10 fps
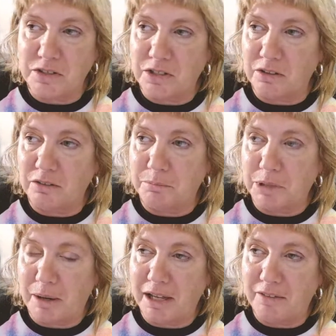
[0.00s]
So I'll
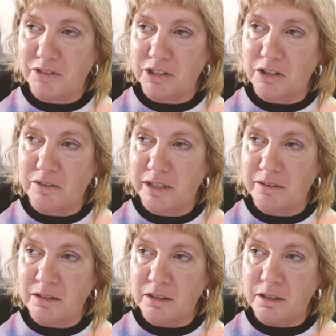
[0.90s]
probably have to go
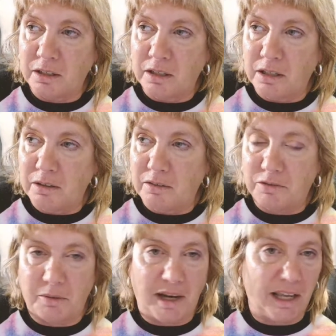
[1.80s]
in
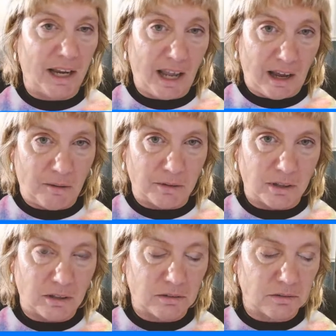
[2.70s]
for like an
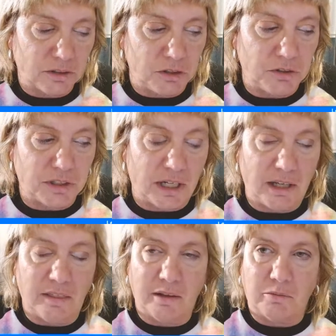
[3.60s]
hour Tuesday
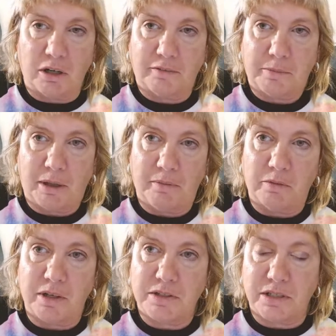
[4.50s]
and then work from home the
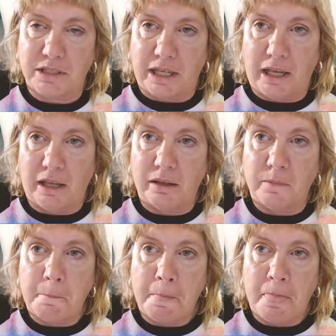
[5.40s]
rest of the day.
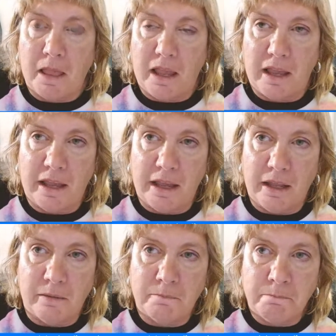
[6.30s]

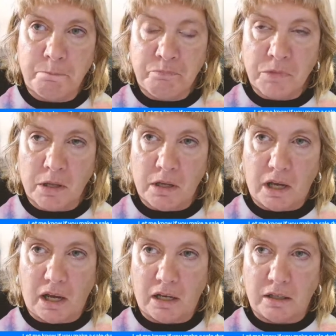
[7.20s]
And
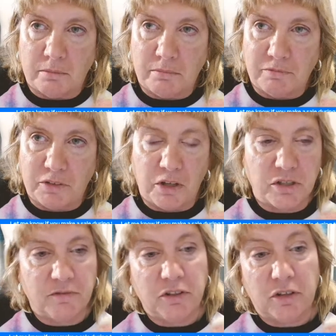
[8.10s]
um, for those
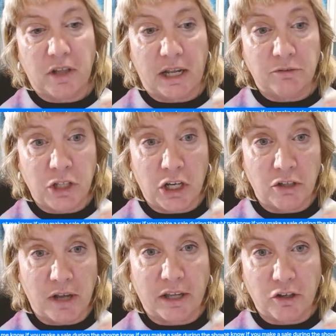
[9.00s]
of you that don't know,
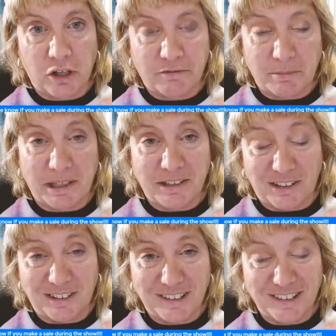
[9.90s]
I cook for my
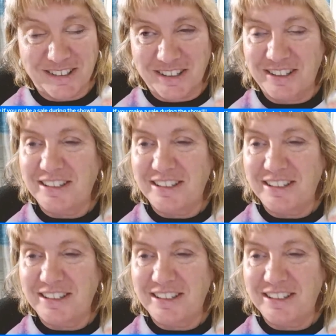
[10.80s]
dogs.